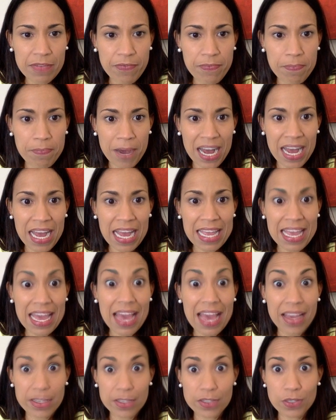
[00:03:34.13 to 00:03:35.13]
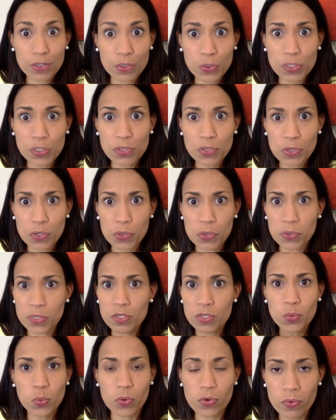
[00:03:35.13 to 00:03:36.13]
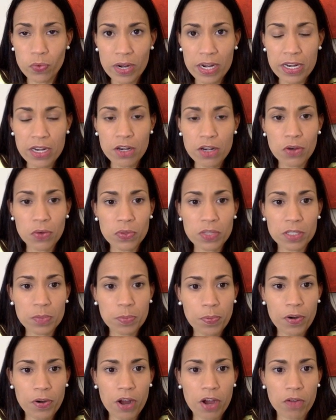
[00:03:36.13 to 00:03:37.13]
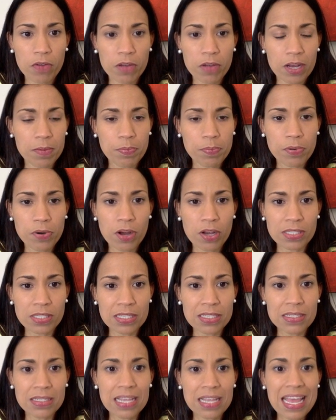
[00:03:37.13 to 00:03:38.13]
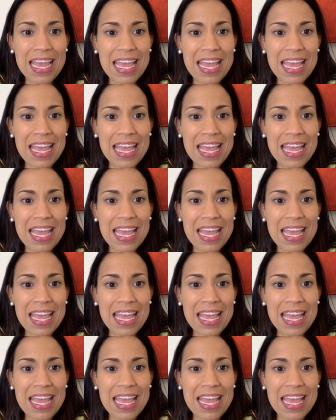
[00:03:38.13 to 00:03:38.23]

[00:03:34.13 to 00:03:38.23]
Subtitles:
by exocytosis. We already know that process,